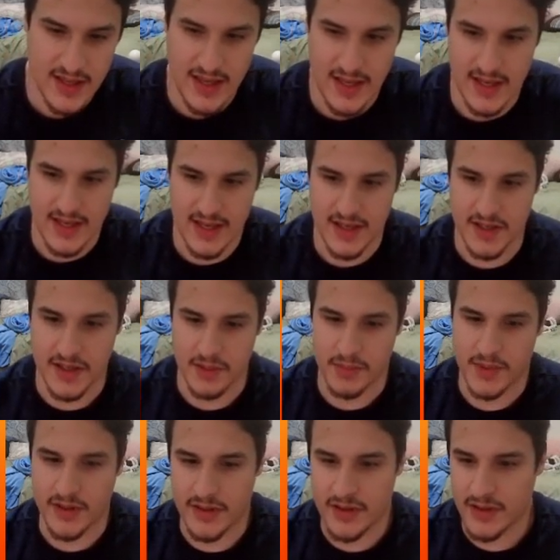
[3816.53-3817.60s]
a
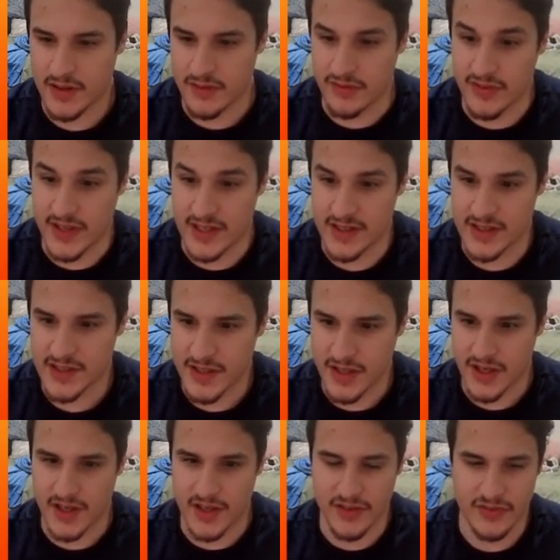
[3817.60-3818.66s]
little event
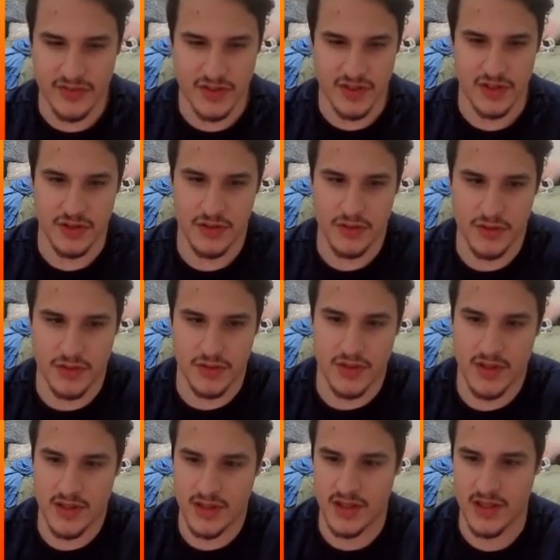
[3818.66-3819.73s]
off to
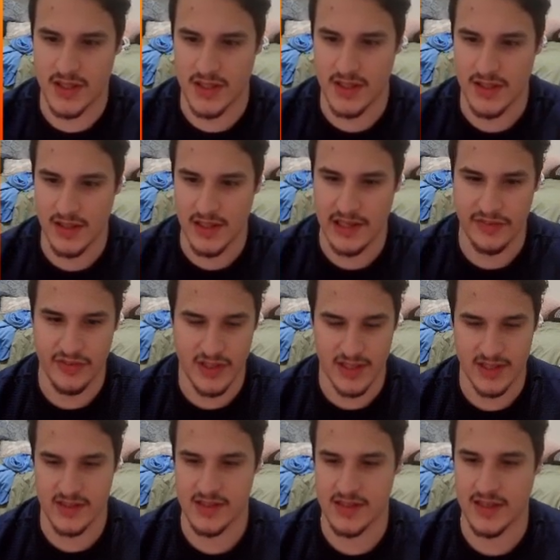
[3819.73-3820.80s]
the
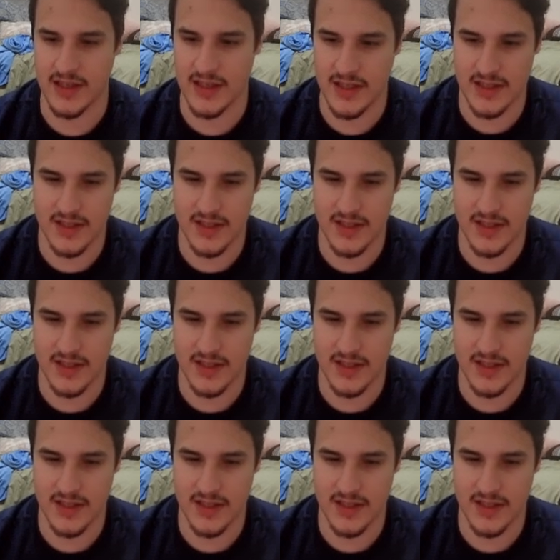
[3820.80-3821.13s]
left-hand side.